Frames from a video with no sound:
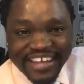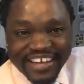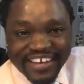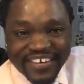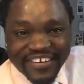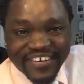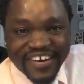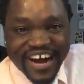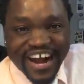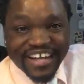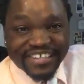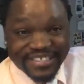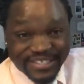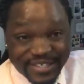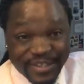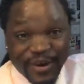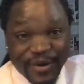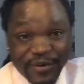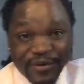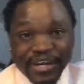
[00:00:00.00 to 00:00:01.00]
All right,
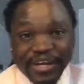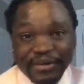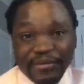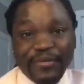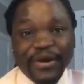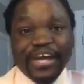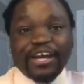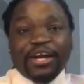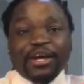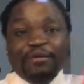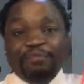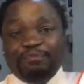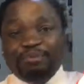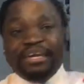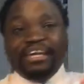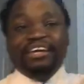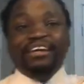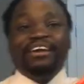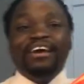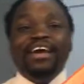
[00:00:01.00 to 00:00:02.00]
so we we could
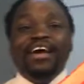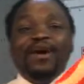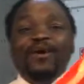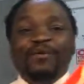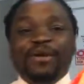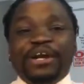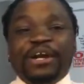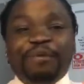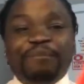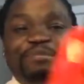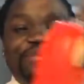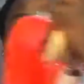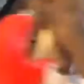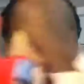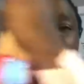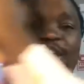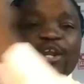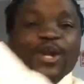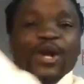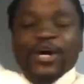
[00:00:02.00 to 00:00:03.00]
be we could be
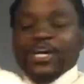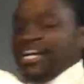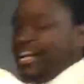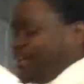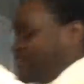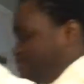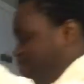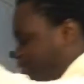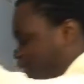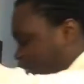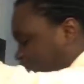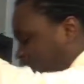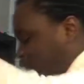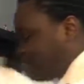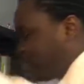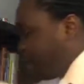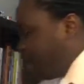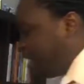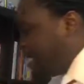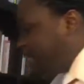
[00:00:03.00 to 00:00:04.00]
the Luke and
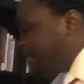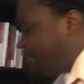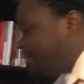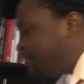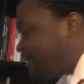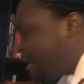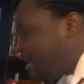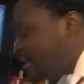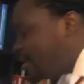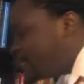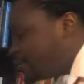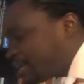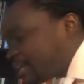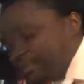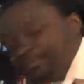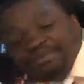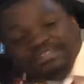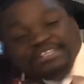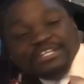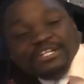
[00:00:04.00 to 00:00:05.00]
prosper. We
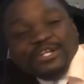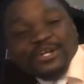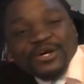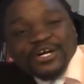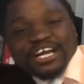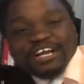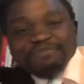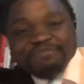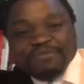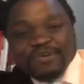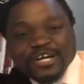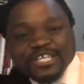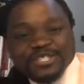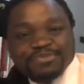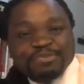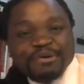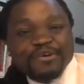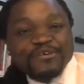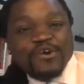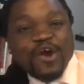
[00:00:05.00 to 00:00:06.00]
could be the Luke and
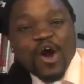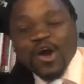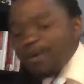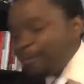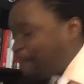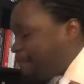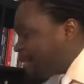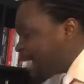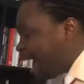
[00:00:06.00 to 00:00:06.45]
prosper rock